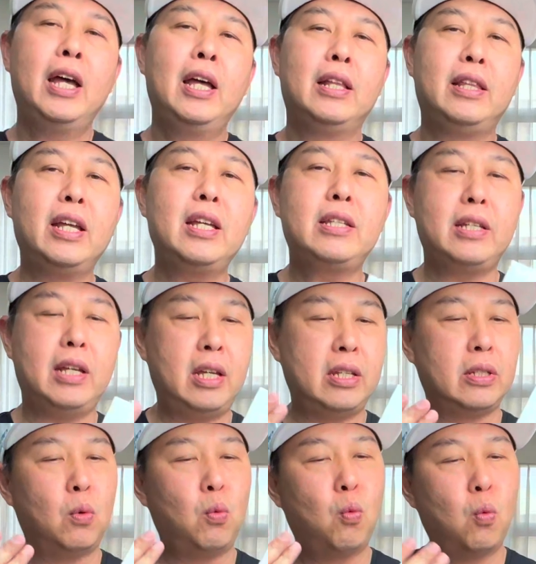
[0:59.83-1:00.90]
This is
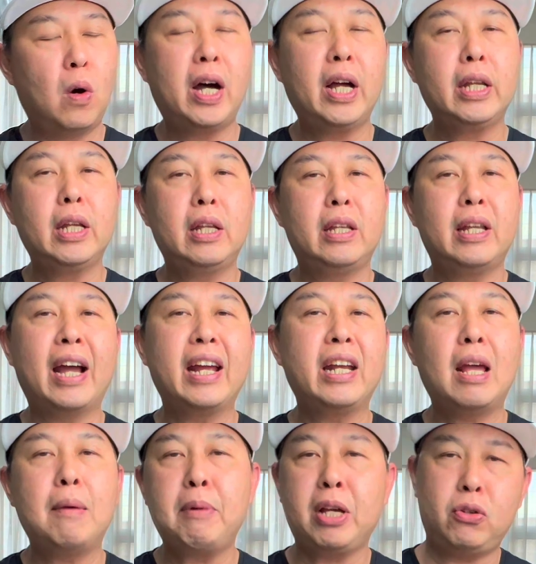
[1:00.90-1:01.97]
a one
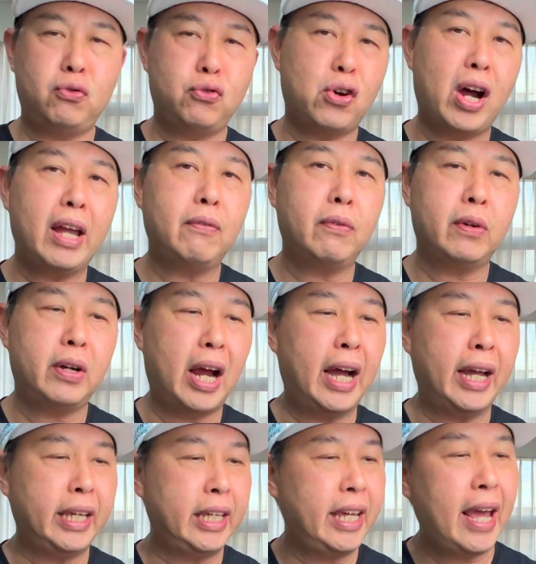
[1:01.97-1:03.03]
dynamic driver
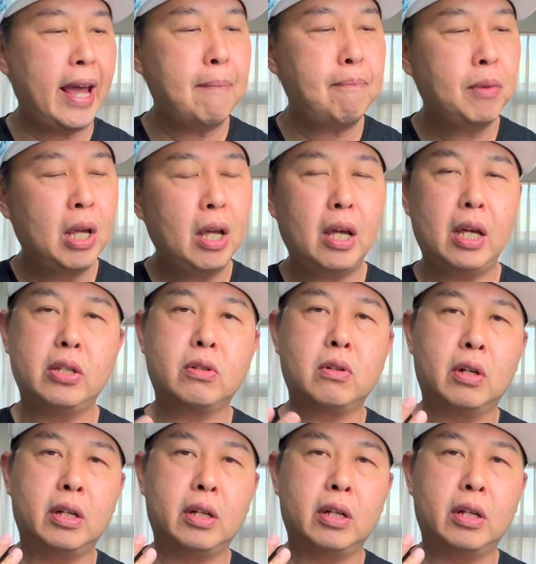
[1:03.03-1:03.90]
IEM. It's got a